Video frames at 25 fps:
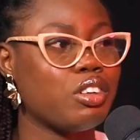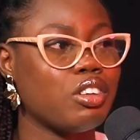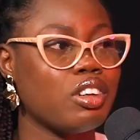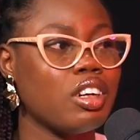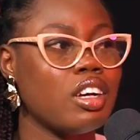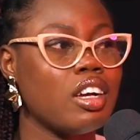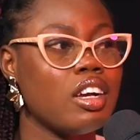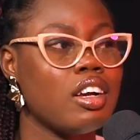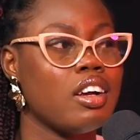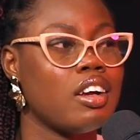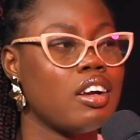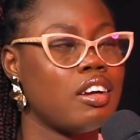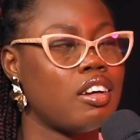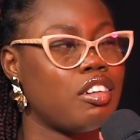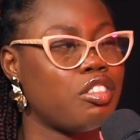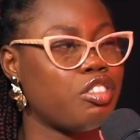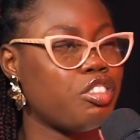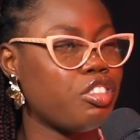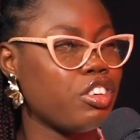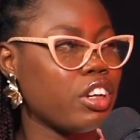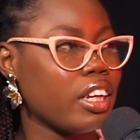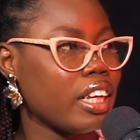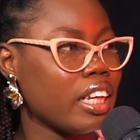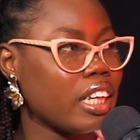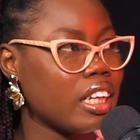you
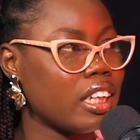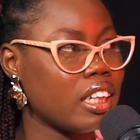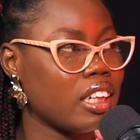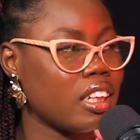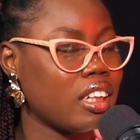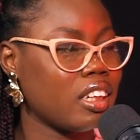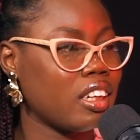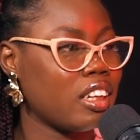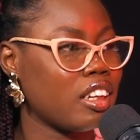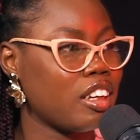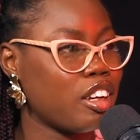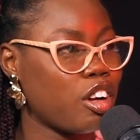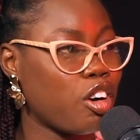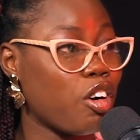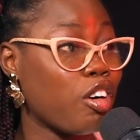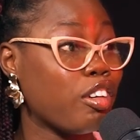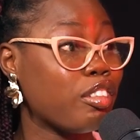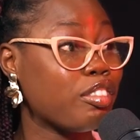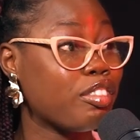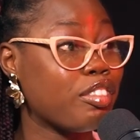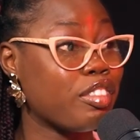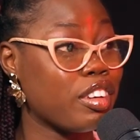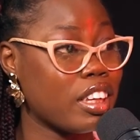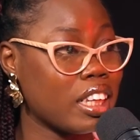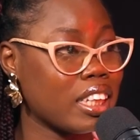really
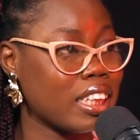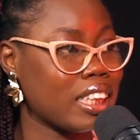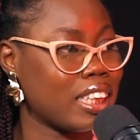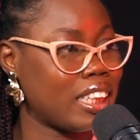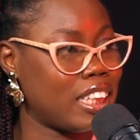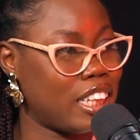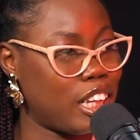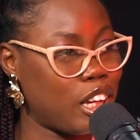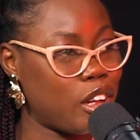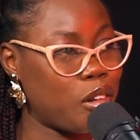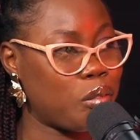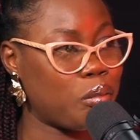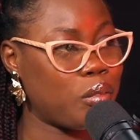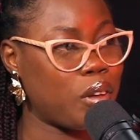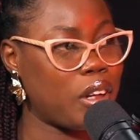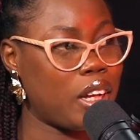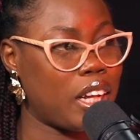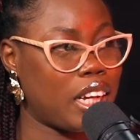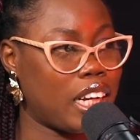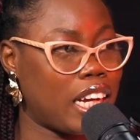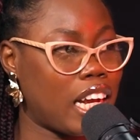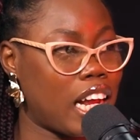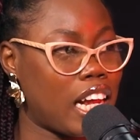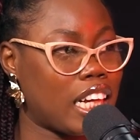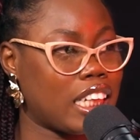convince them
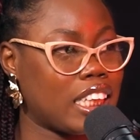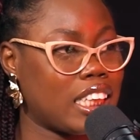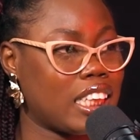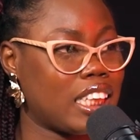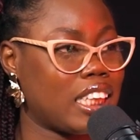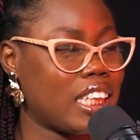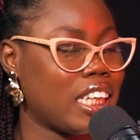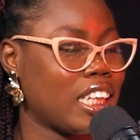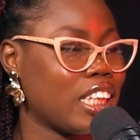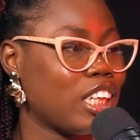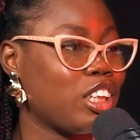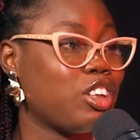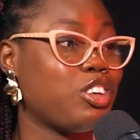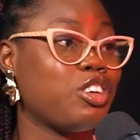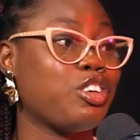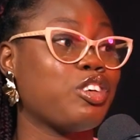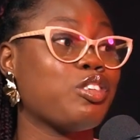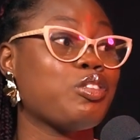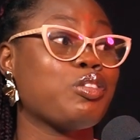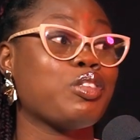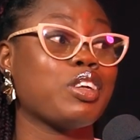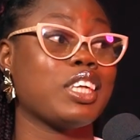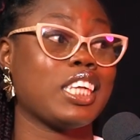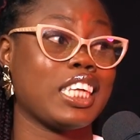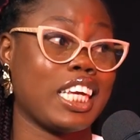that they
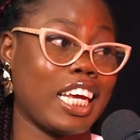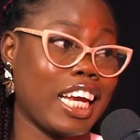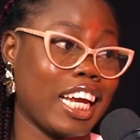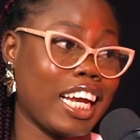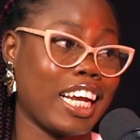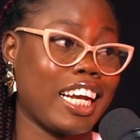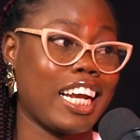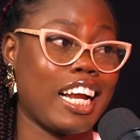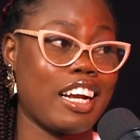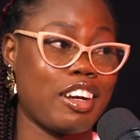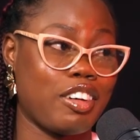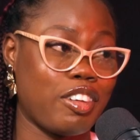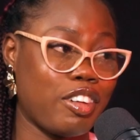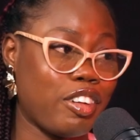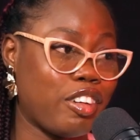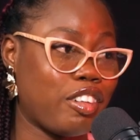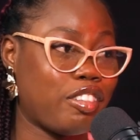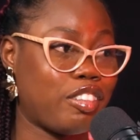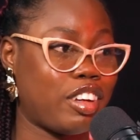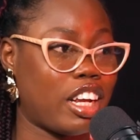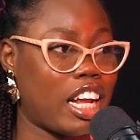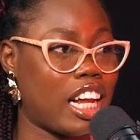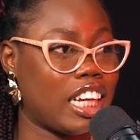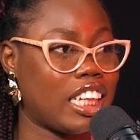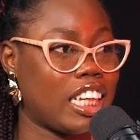shouldn't be scared and all
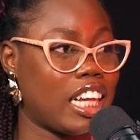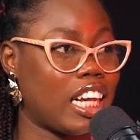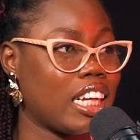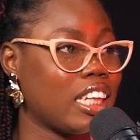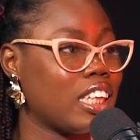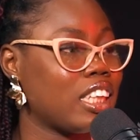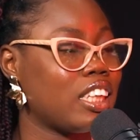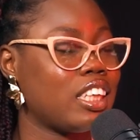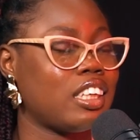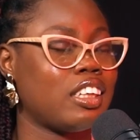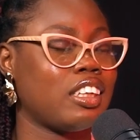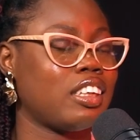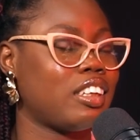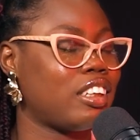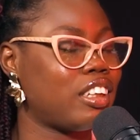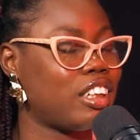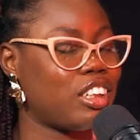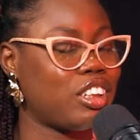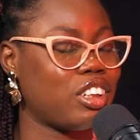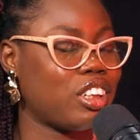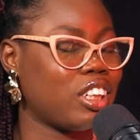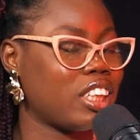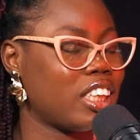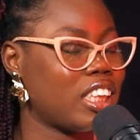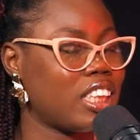of that, they're
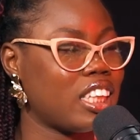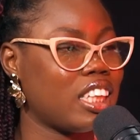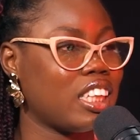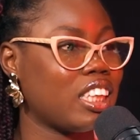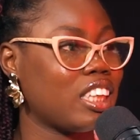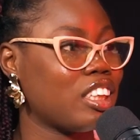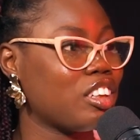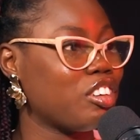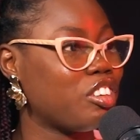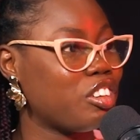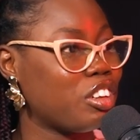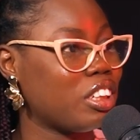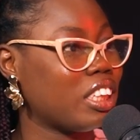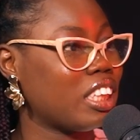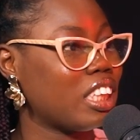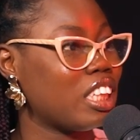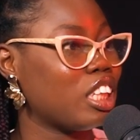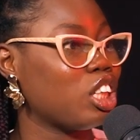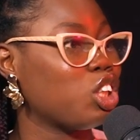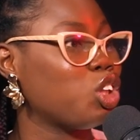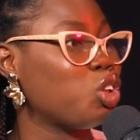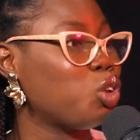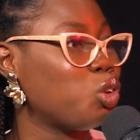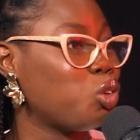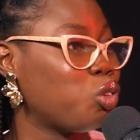just
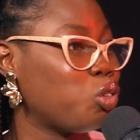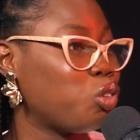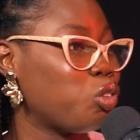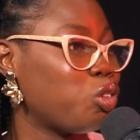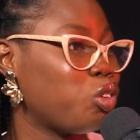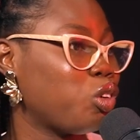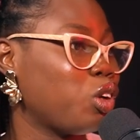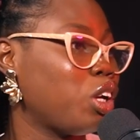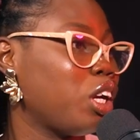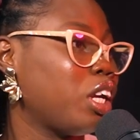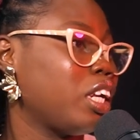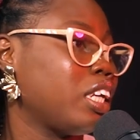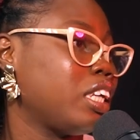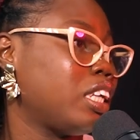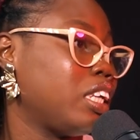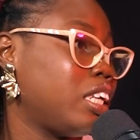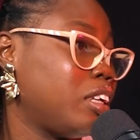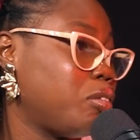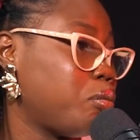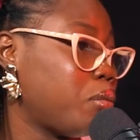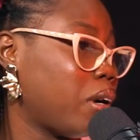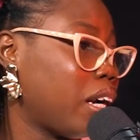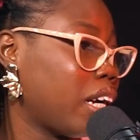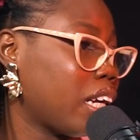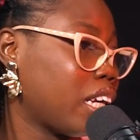integrating to
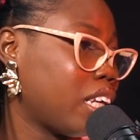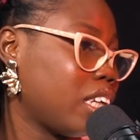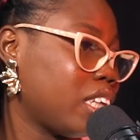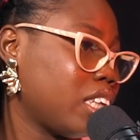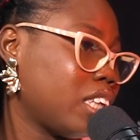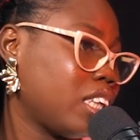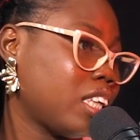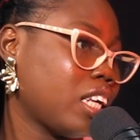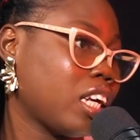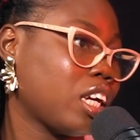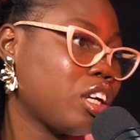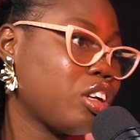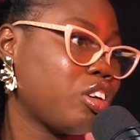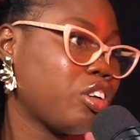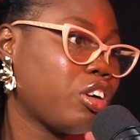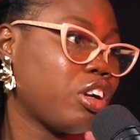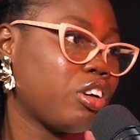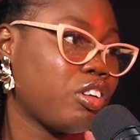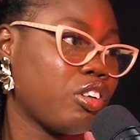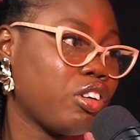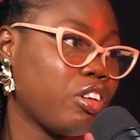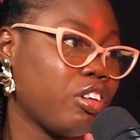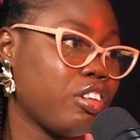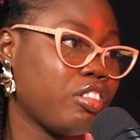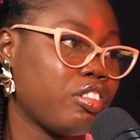the banking sector
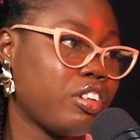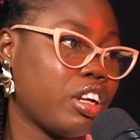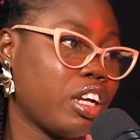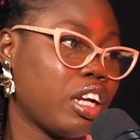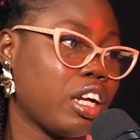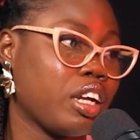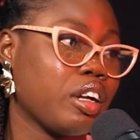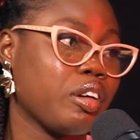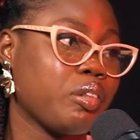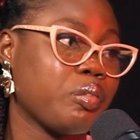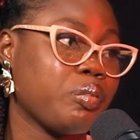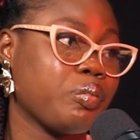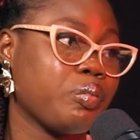and all of that?